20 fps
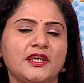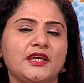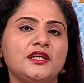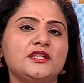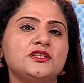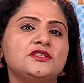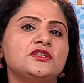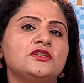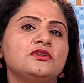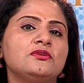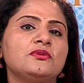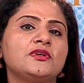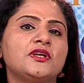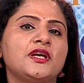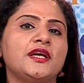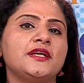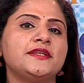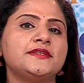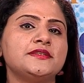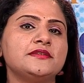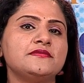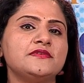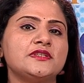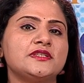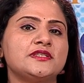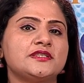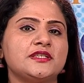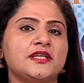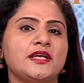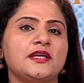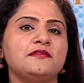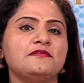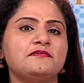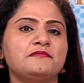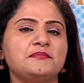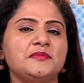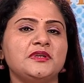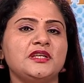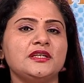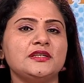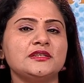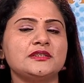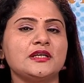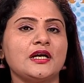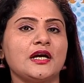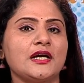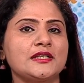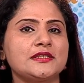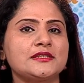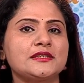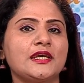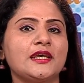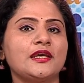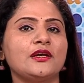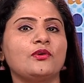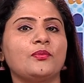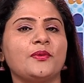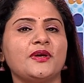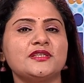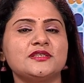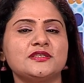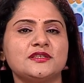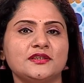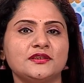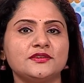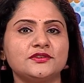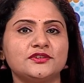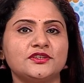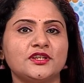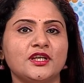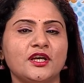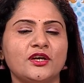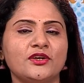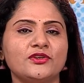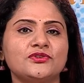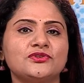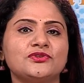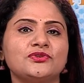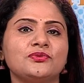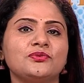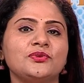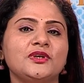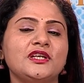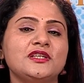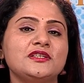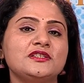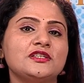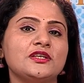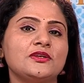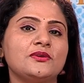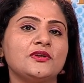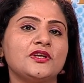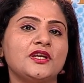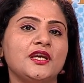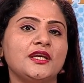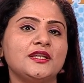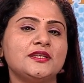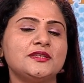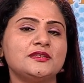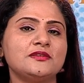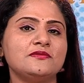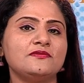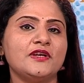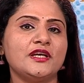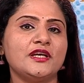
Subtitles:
Interrogative itself means asking questions. So, interrogative